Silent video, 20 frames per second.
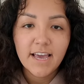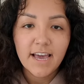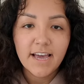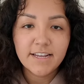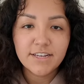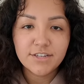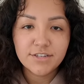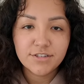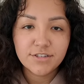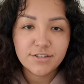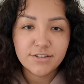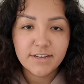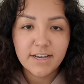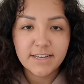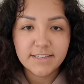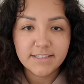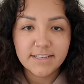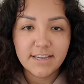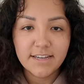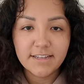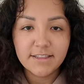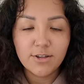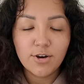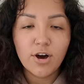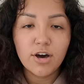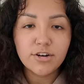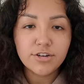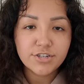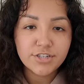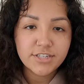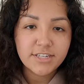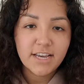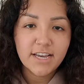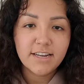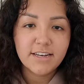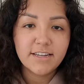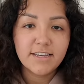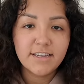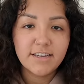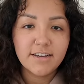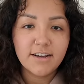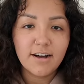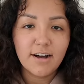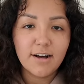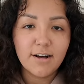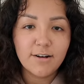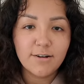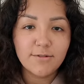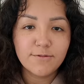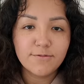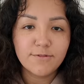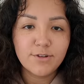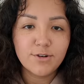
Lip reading: and just so you guys get a little understanding of,